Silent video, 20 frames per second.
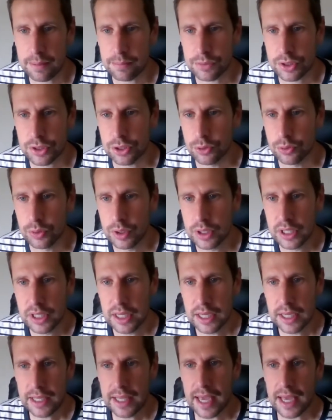So
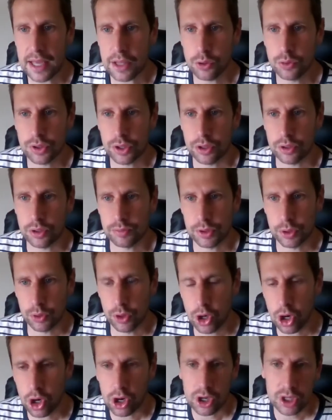
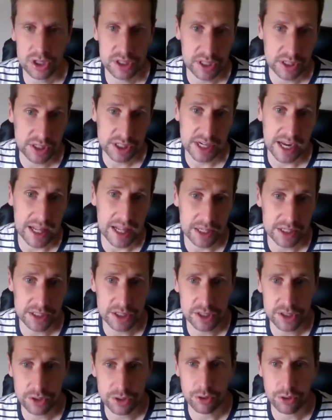cost and
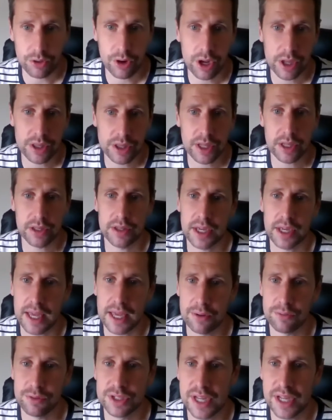challenges are around the
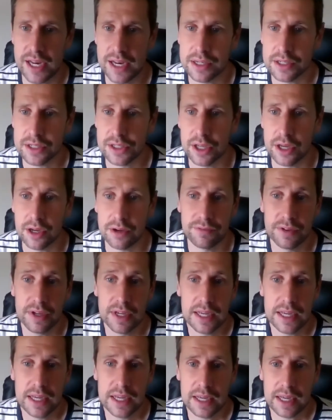kind of resilient stuff.
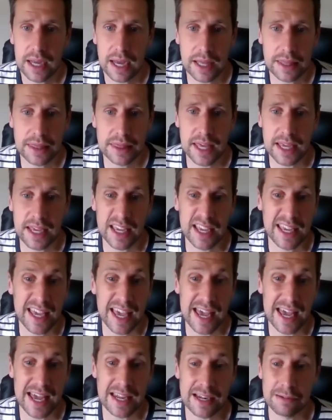I think,
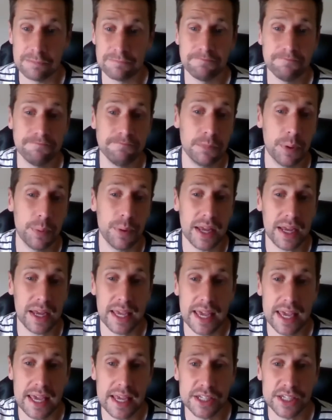again, maybe a
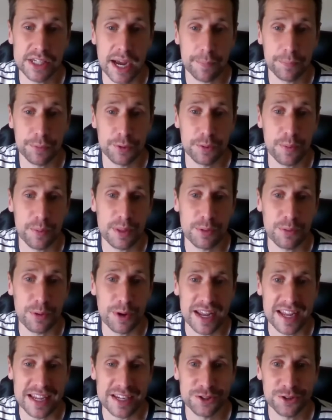key chapter, maybe the one
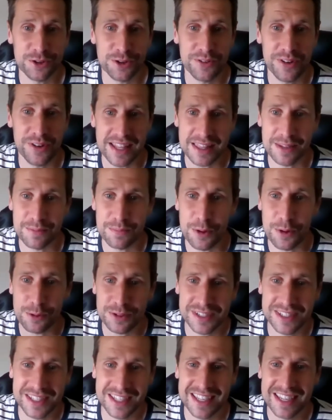I enjoyed writing the
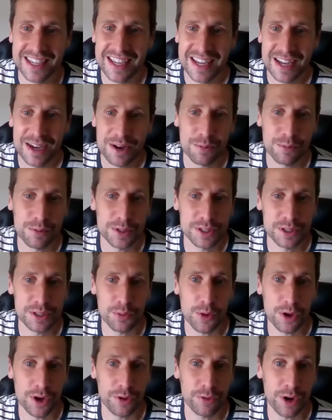most, was the
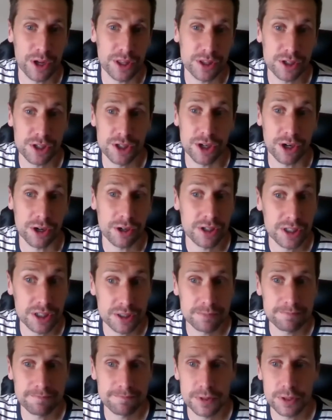one around the
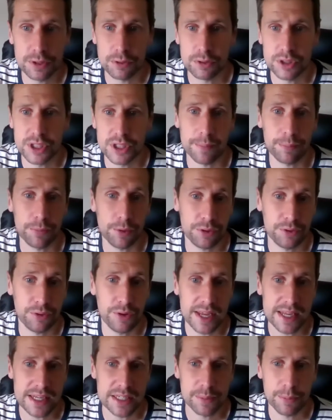church. So chapter
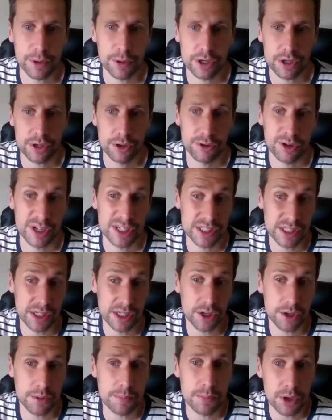3 is about Christian
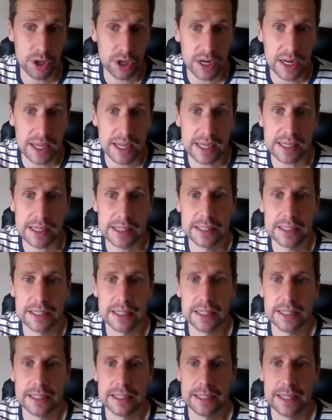community.
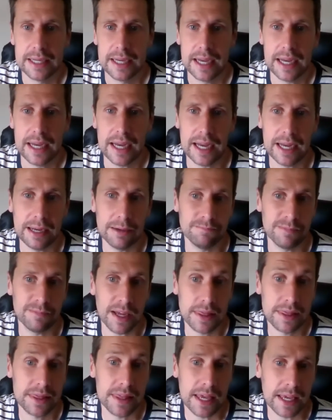I
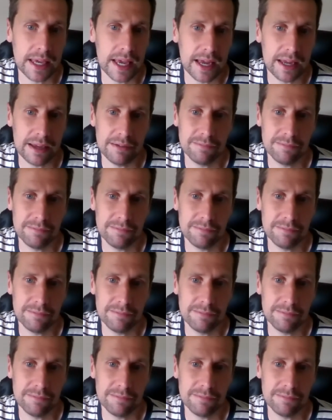think